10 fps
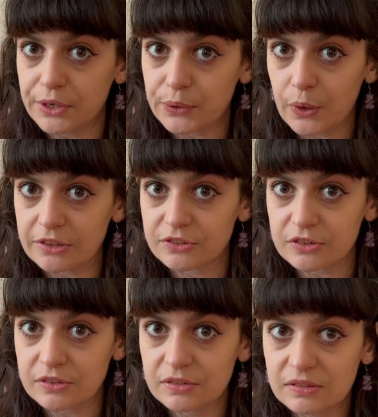
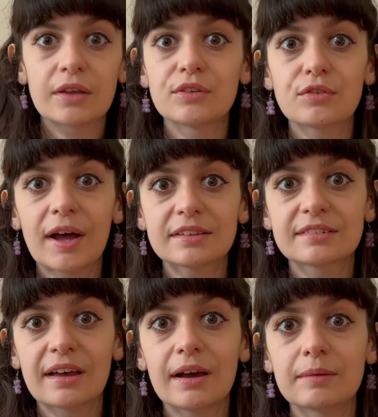questions and you've had
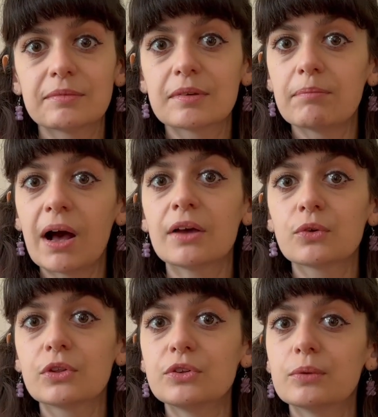time to buy all
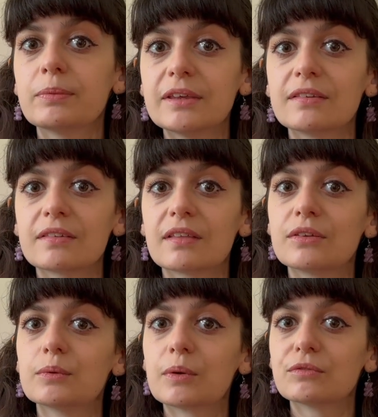the new pieces that
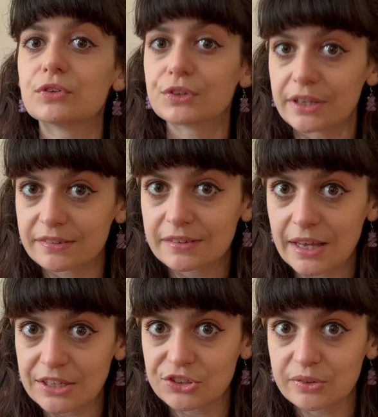you want for your
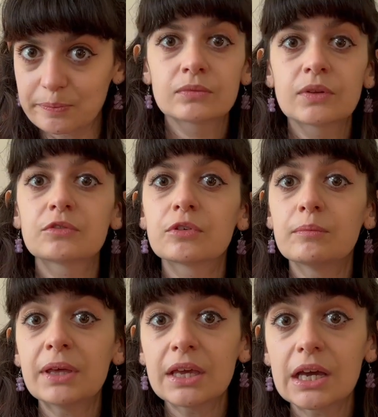destination. For
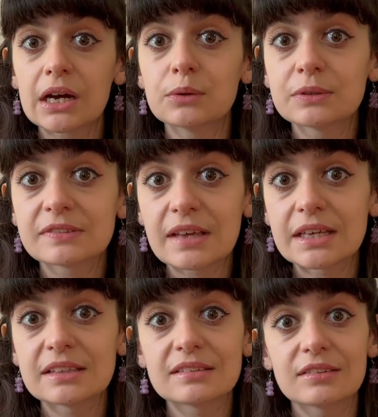me, I would say
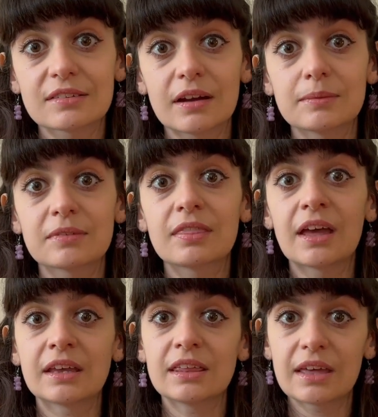this is time to
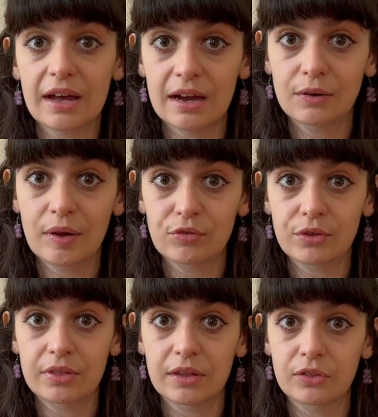then get out
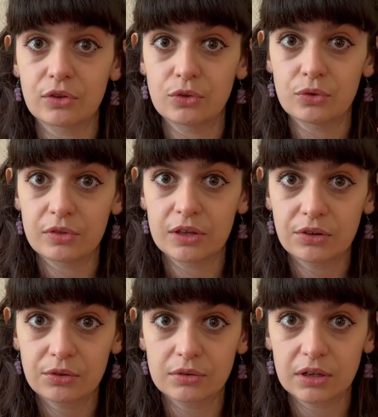everything that you think
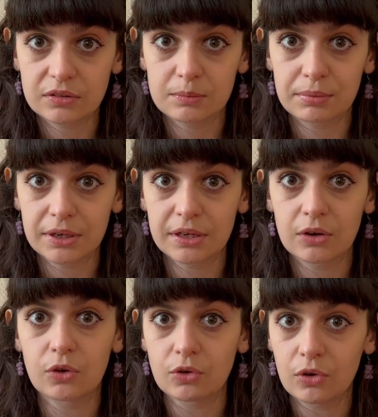you'd like to bring
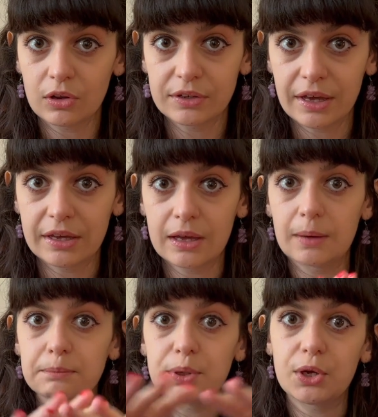on holiday
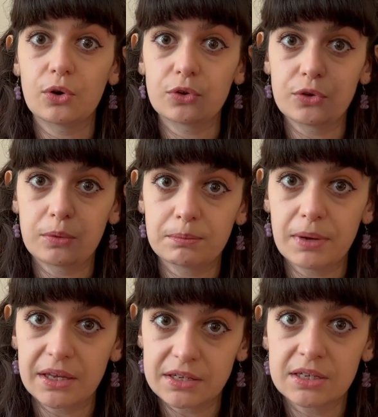and put it on your
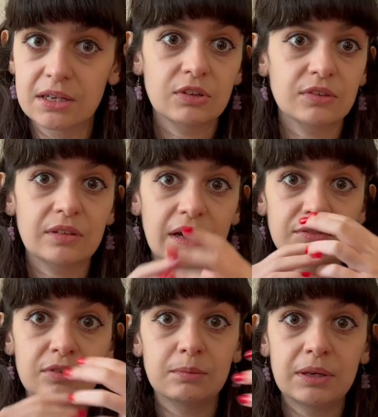bed. It doesn't have
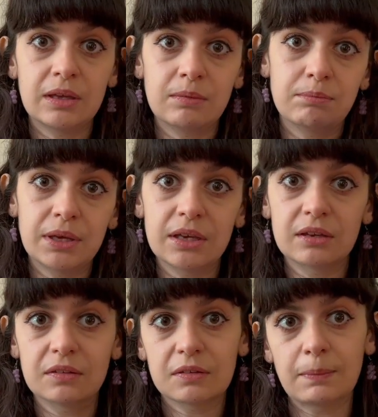to be big
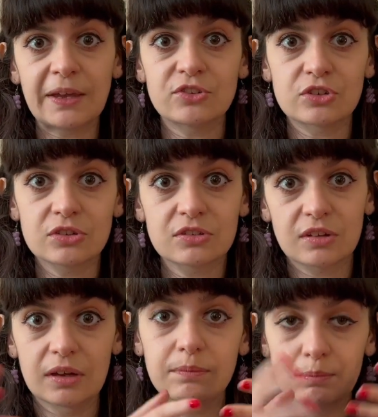and spacious.
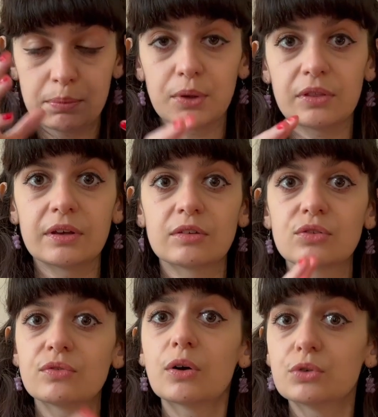I put things
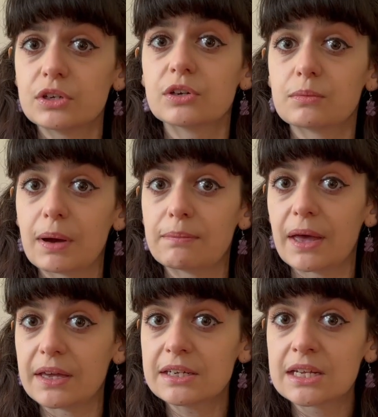folded on my
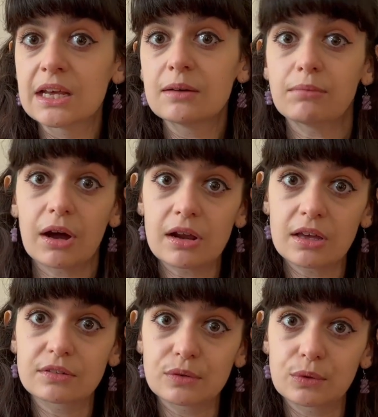bed, but I
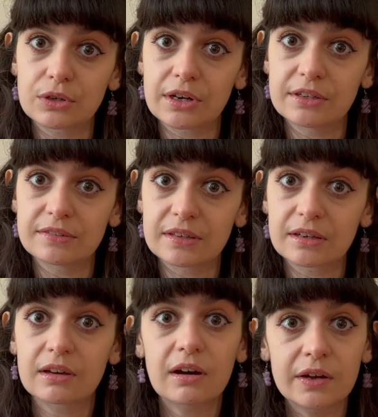like to organize
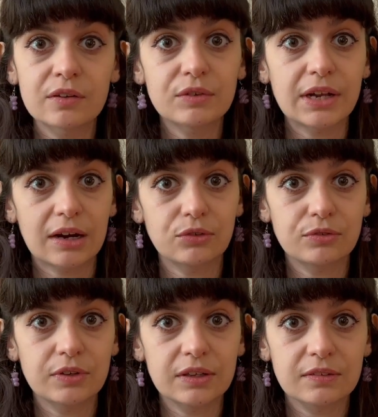it kind of in
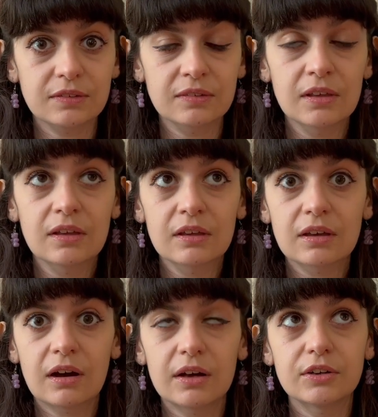outfits,
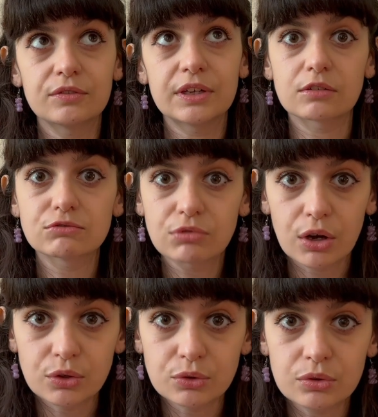kind of in
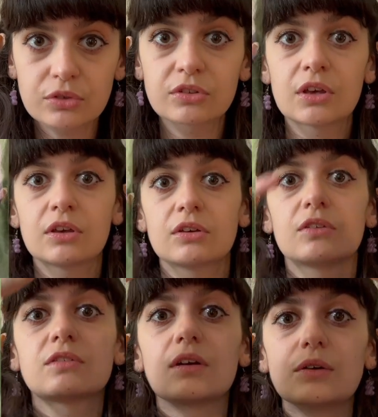rows.
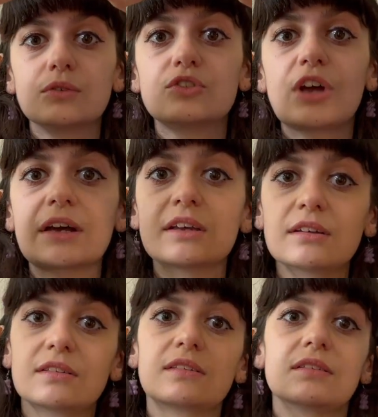So
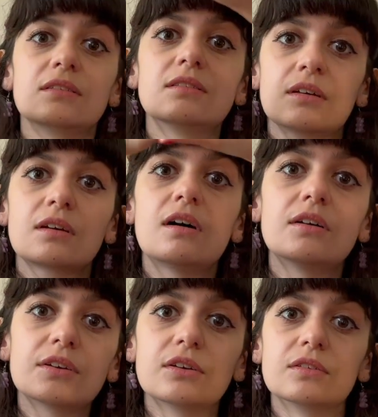jackets and
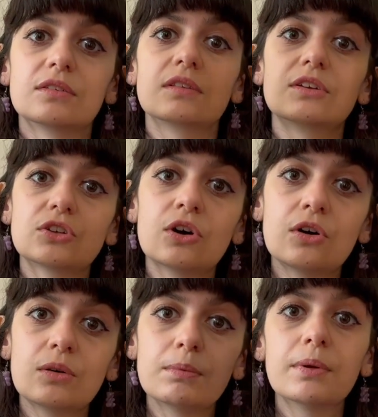cardigans at the
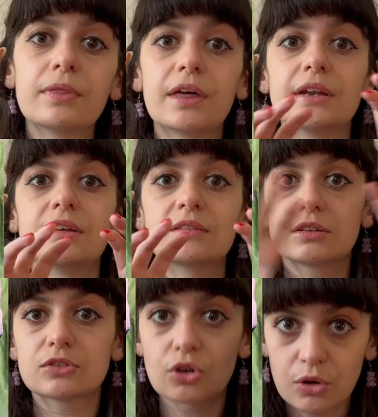top, then it's
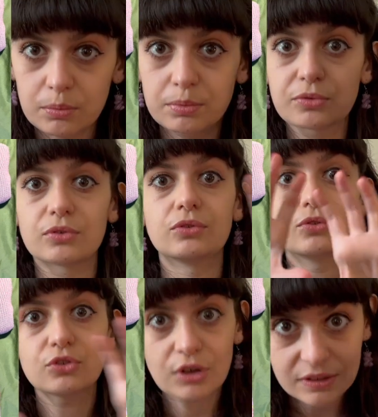tops and
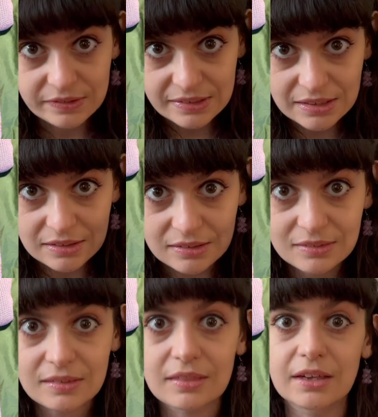dresses,
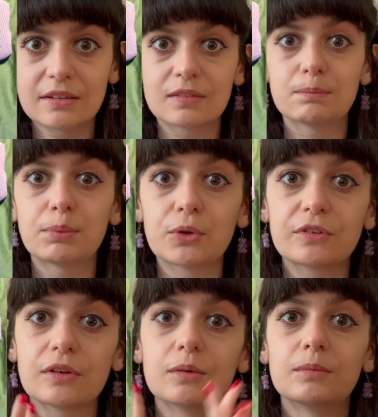and then it's
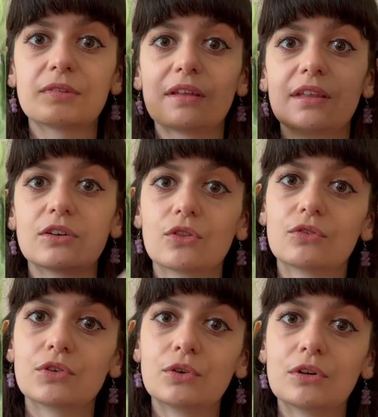bottoms, and then on the
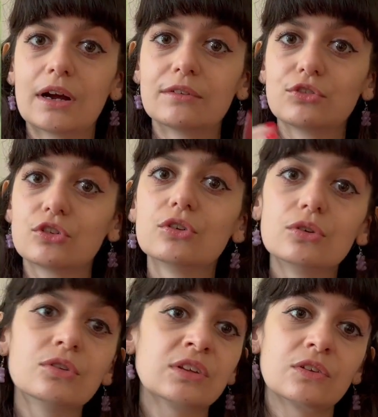floor I have
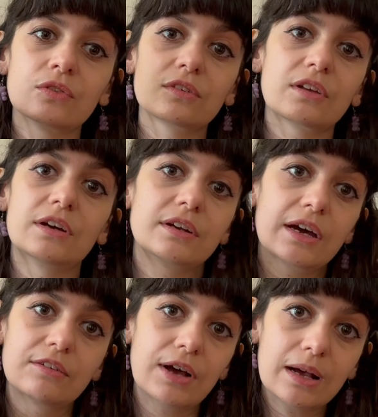shoes, and on the side I
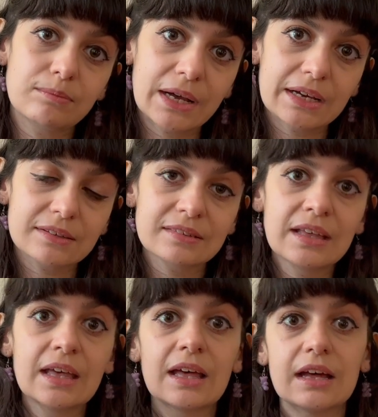have handbags.
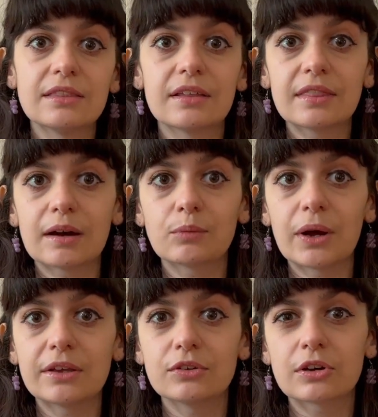And then that way
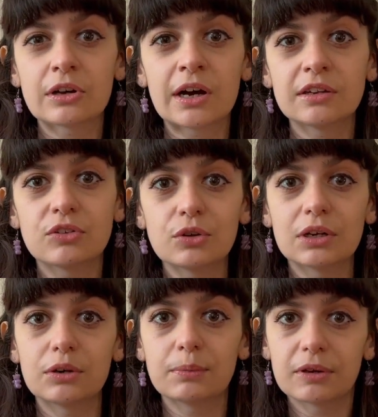you can kind of do a
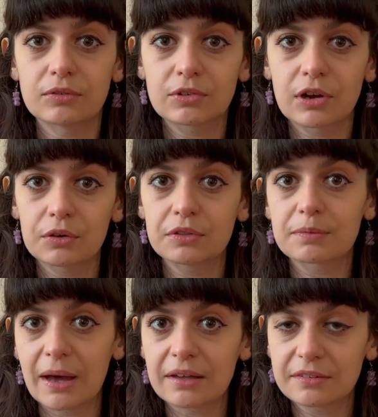little bit of clothes
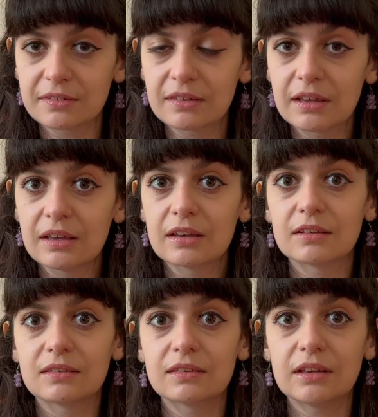maths and
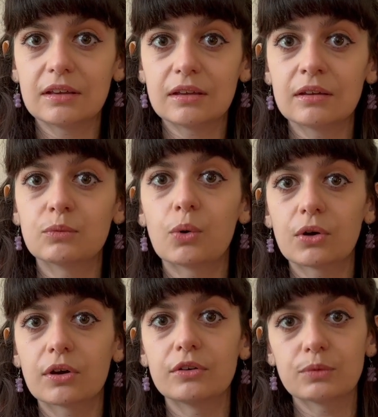see what
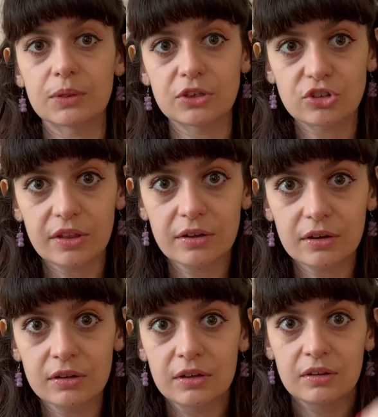goes with each other.
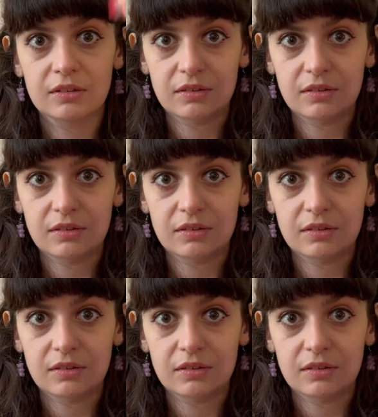So